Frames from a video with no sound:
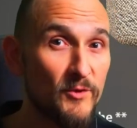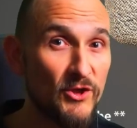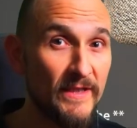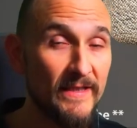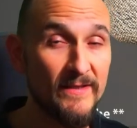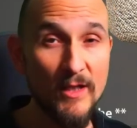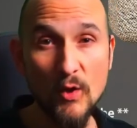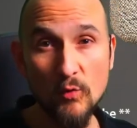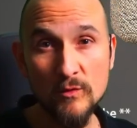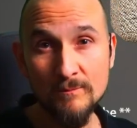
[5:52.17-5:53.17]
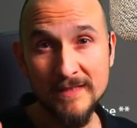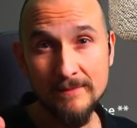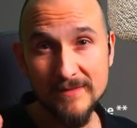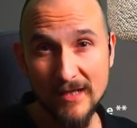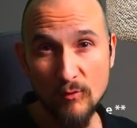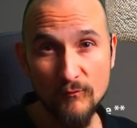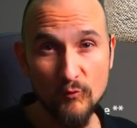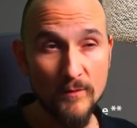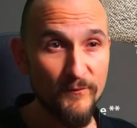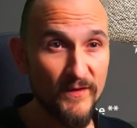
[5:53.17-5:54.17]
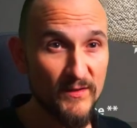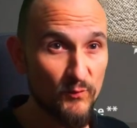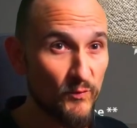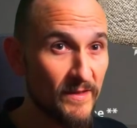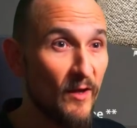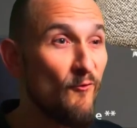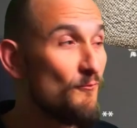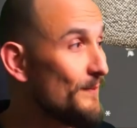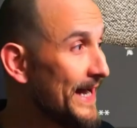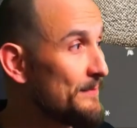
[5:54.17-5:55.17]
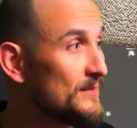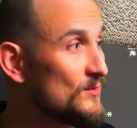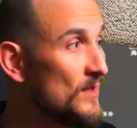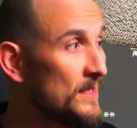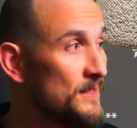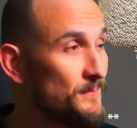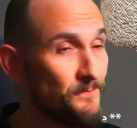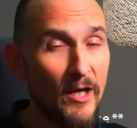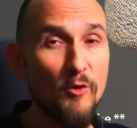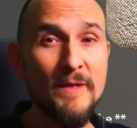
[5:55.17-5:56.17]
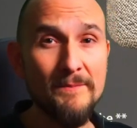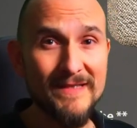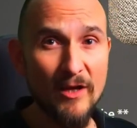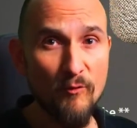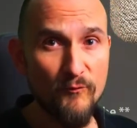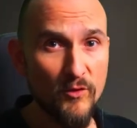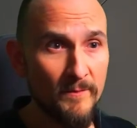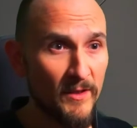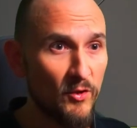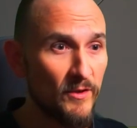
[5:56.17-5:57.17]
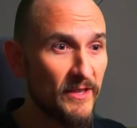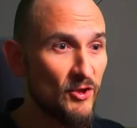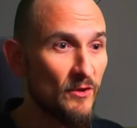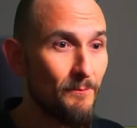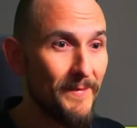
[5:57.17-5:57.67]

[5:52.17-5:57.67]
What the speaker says: Also with the earthworm, I could already catch several barbel trophies. That also worked.